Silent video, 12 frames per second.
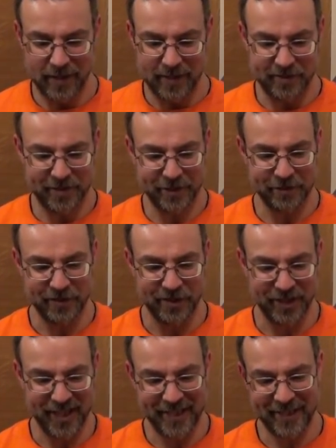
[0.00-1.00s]
So
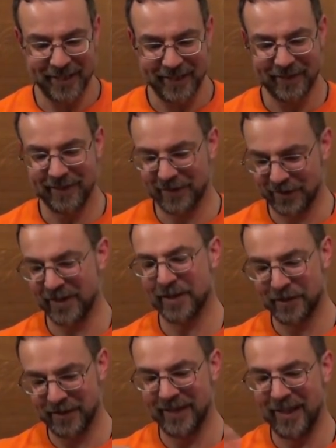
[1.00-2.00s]

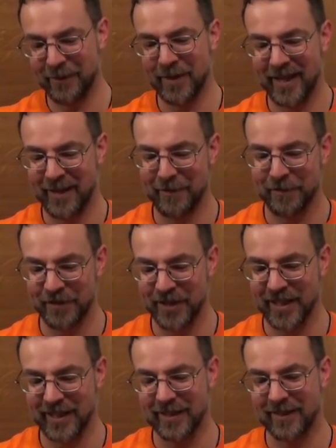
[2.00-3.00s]
now we have
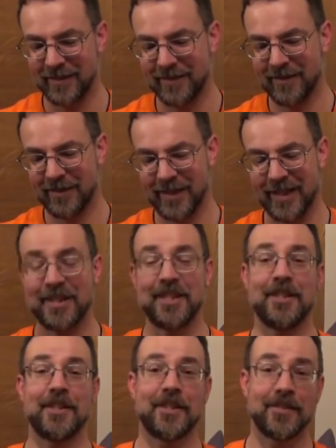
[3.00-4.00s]
the
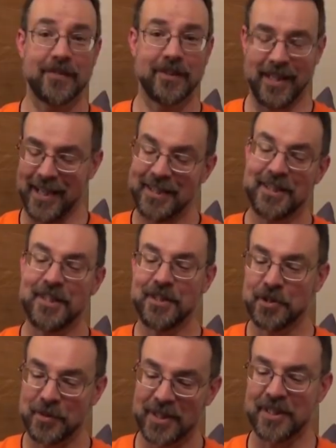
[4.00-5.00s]

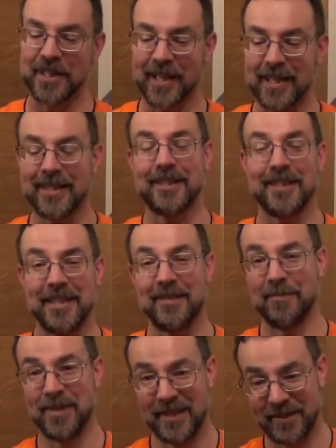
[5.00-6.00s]
1829 T
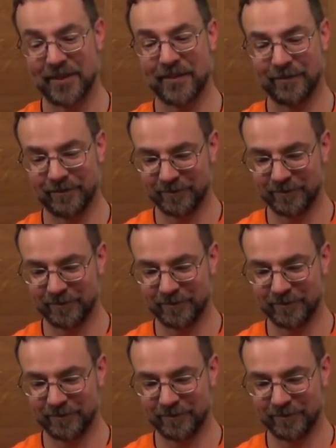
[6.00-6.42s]
bis